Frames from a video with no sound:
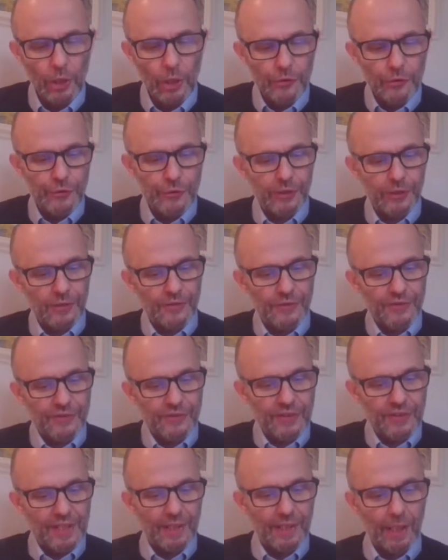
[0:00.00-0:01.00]
should
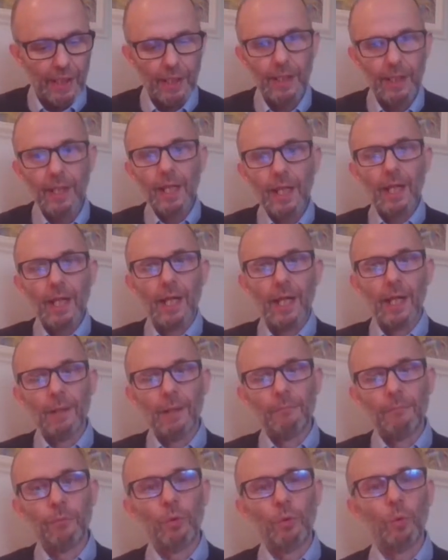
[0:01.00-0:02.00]
consider
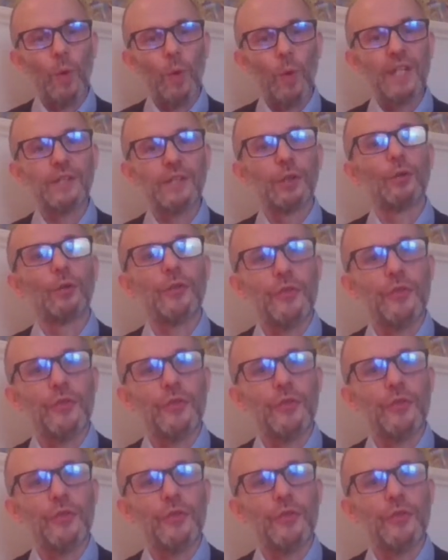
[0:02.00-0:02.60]
when you're